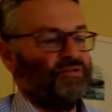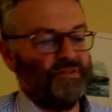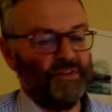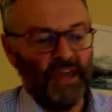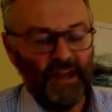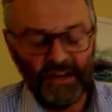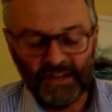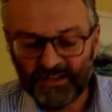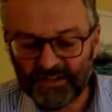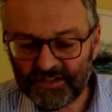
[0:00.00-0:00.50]

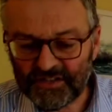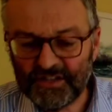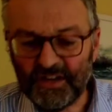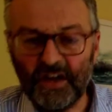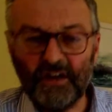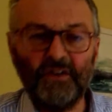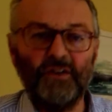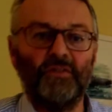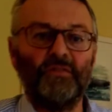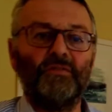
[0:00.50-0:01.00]
getting
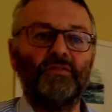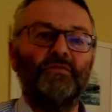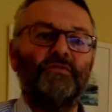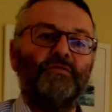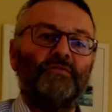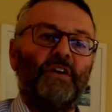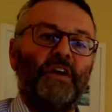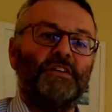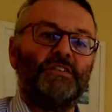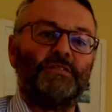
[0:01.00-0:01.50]
stuck on
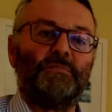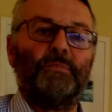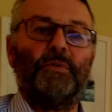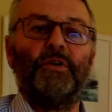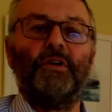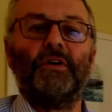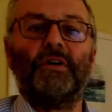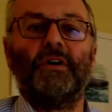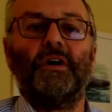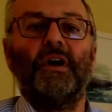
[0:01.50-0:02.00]

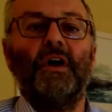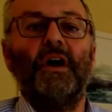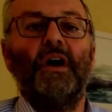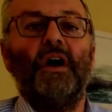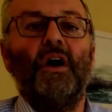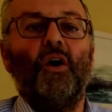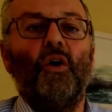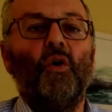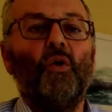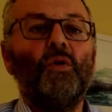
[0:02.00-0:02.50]
Facebook,
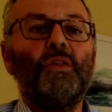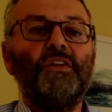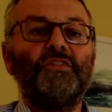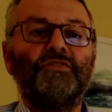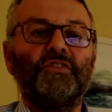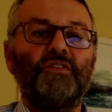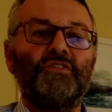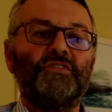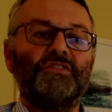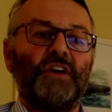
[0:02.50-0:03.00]
all this
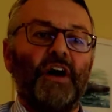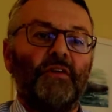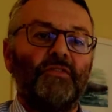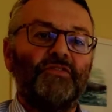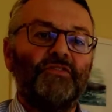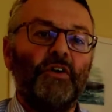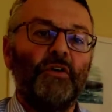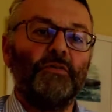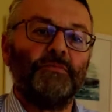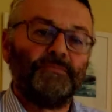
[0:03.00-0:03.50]
sort of stuff.
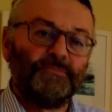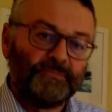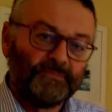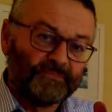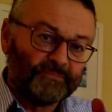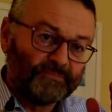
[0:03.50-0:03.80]
So